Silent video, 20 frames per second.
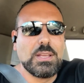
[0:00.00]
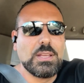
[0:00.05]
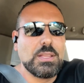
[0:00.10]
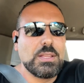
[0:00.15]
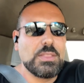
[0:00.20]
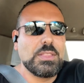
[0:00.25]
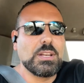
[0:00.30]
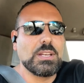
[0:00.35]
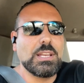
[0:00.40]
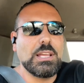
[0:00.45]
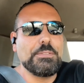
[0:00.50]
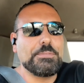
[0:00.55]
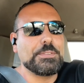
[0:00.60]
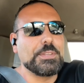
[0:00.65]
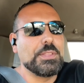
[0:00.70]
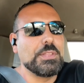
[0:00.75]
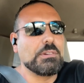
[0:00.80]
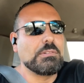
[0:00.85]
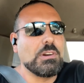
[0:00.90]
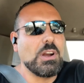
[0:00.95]
The left
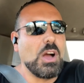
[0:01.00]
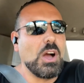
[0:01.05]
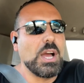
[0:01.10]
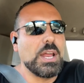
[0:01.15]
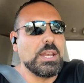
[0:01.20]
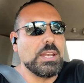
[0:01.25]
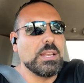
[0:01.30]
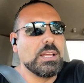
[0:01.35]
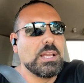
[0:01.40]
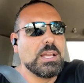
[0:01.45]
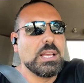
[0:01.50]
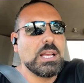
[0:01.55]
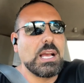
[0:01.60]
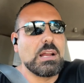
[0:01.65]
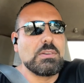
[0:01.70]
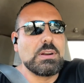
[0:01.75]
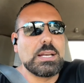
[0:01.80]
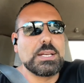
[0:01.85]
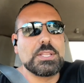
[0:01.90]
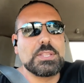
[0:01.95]
and the right
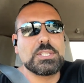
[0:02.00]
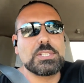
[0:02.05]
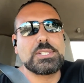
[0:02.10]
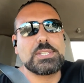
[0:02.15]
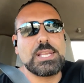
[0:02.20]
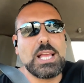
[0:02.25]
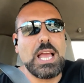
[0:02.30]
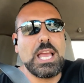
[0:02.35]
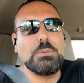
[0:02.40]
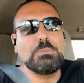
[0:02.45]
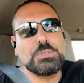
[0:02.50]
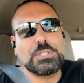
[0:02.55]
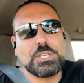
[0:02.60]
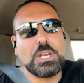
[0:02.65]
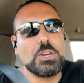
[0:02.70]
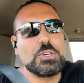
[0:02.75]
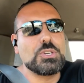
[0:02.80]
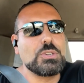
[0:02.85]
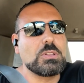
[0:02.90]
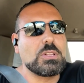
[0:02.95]
are under the same
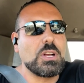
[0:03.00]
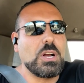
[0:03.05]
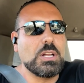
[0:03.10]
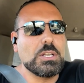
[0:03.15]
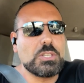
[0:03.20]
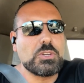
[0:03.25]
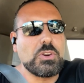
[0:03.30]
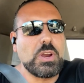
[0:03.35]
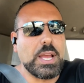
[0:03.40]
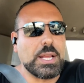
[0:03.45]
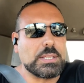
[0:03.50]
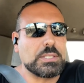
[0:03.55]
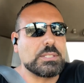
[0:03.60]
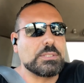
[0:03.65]
social contract.